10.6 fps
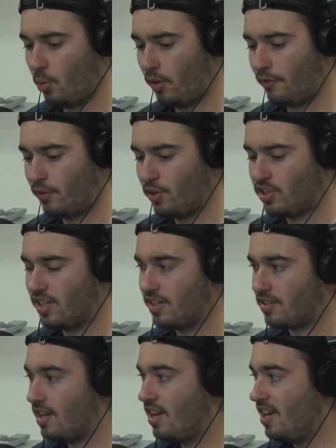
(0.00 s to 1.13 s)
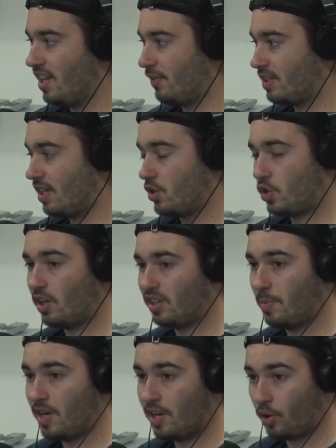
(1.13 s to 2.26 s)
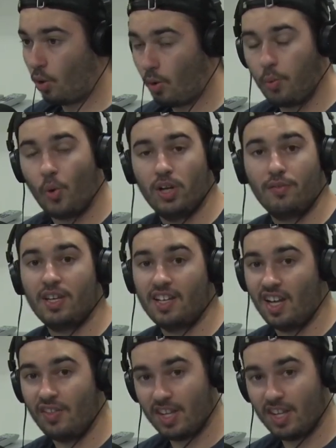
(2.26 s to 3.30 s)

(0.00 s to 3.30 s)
where the first is they've essentially eliminated the whole point of kicking.